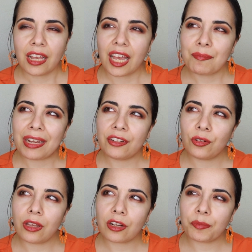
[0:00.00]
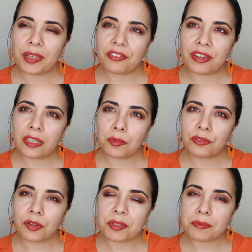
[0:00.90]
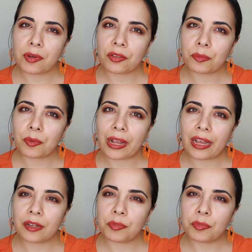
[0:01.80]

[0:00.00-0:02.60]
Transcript: It might no longer be available from its mother brand,